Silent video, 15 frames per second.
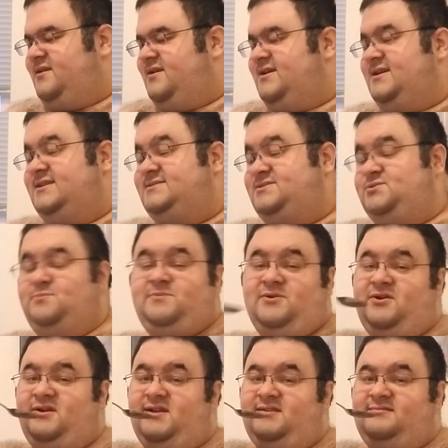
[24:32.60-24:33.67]
It's super
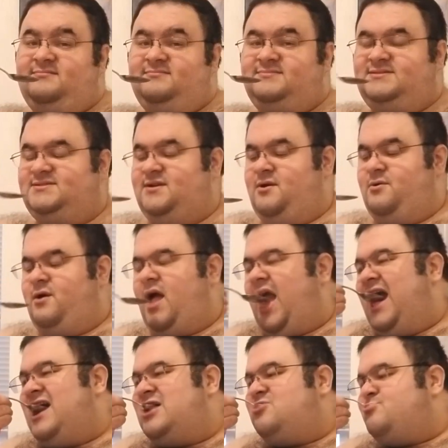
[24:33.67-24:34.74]
good. So
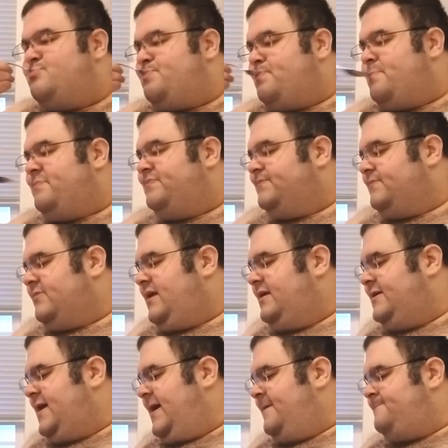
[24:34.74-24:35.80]

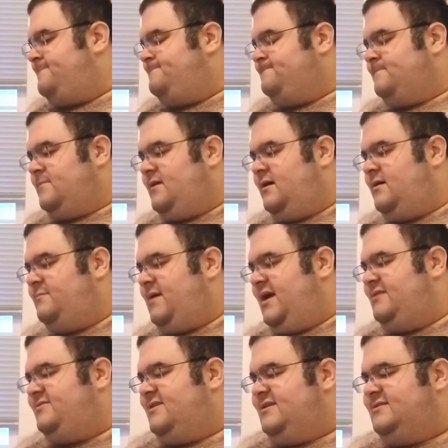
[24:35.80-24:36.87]
again, I
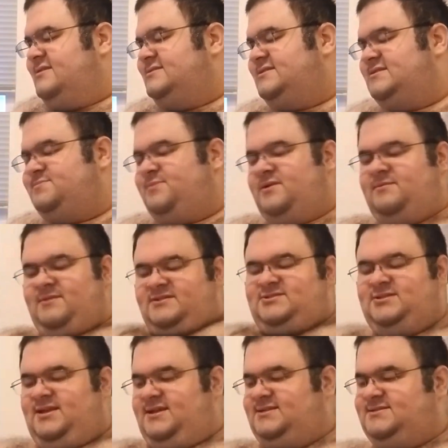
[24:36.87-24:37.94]
think this is pretty much
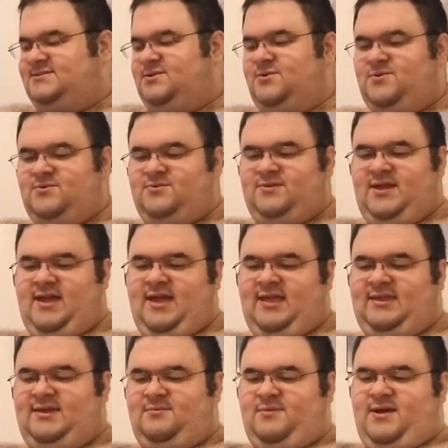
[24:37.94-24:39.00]
like sold
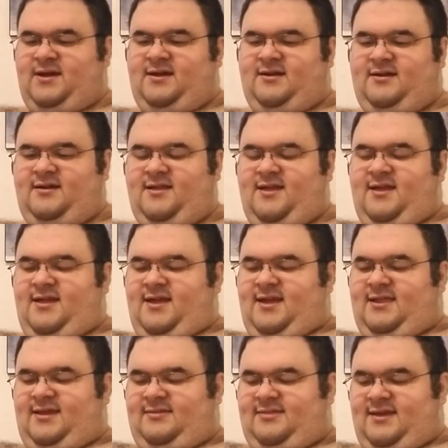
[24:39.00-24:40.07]
anywhere, and
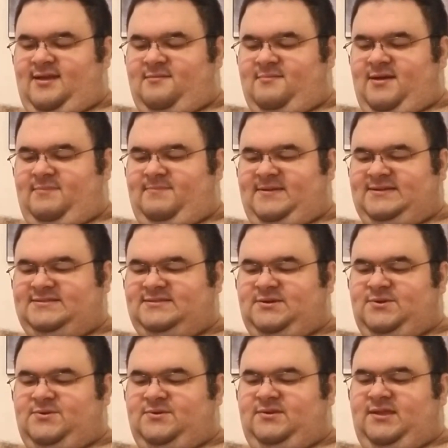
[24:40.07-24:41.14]
I think it might be
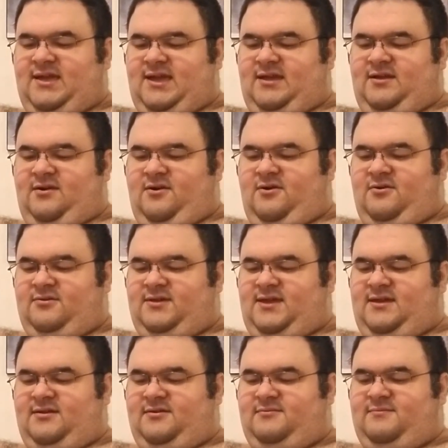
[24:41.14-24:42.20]
sold like all
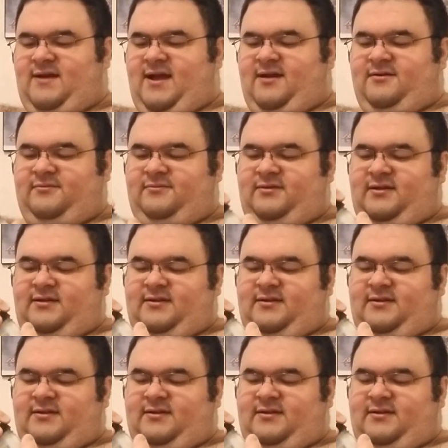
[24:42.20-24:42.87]
year round.